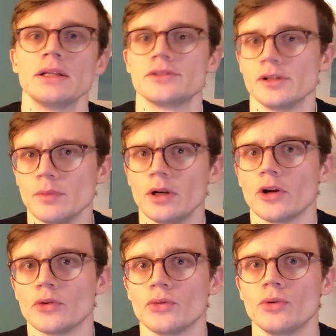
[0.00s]

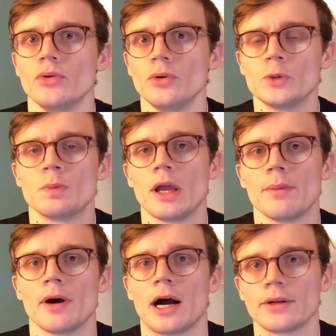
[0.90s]
similar to
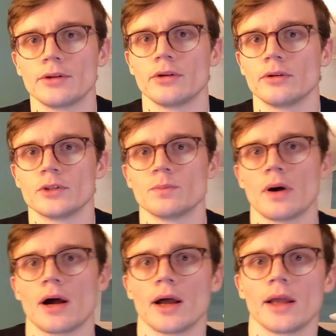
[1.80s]
newspaper articles
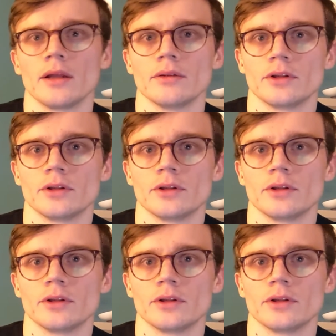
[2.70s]
by